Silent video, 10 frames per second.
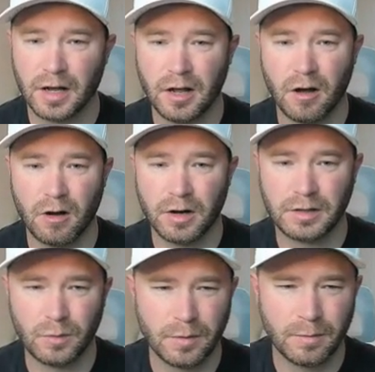I
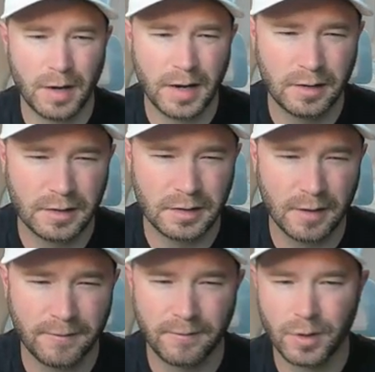honestly wouldn't mind. This has
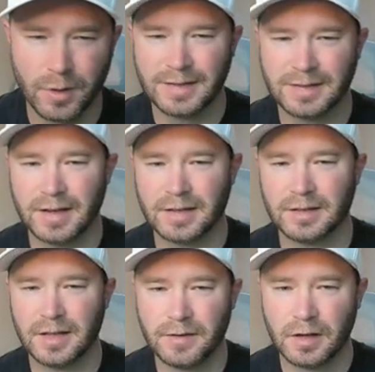got 48
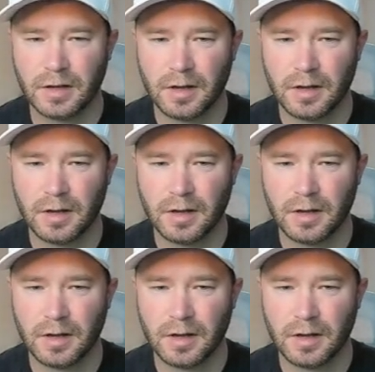seconds left.